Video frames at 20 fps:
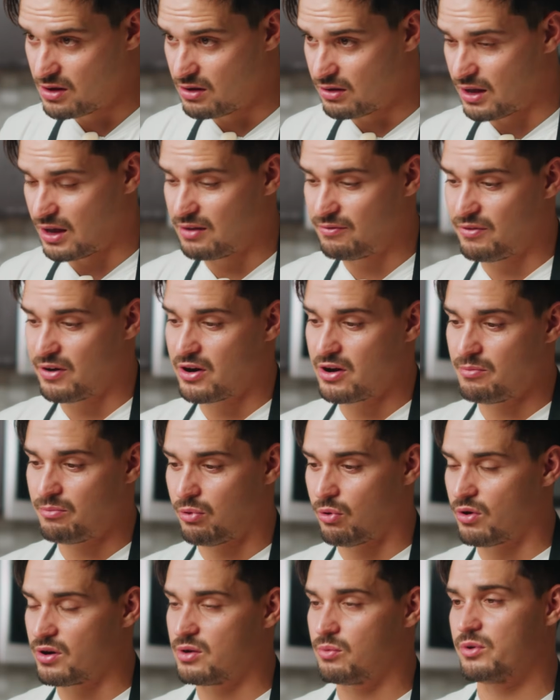Okay, very
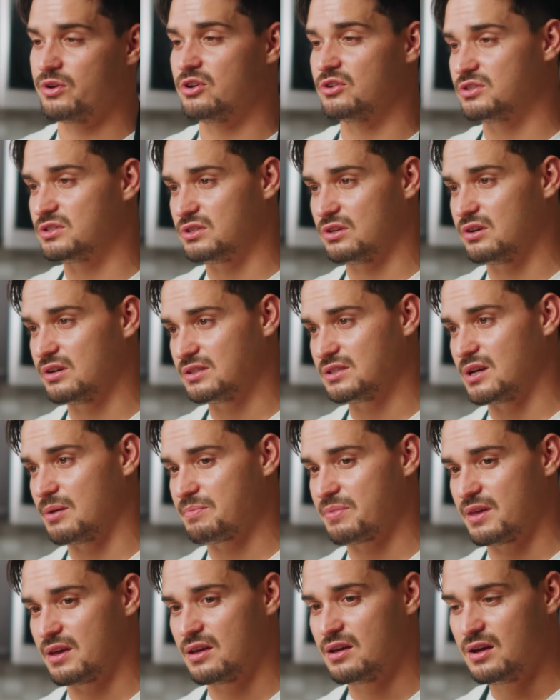important when you're searing
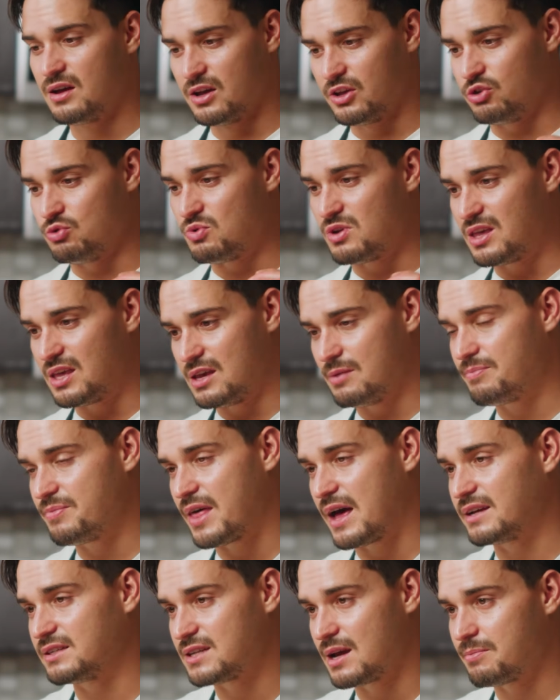something, you keep
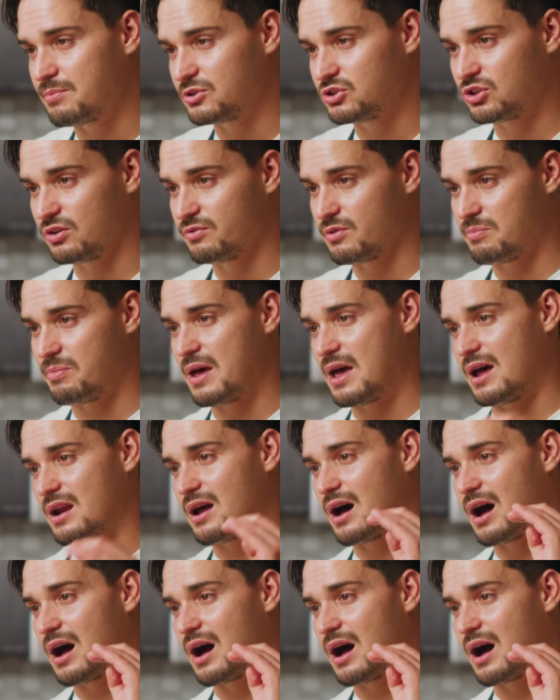that temperature of the pan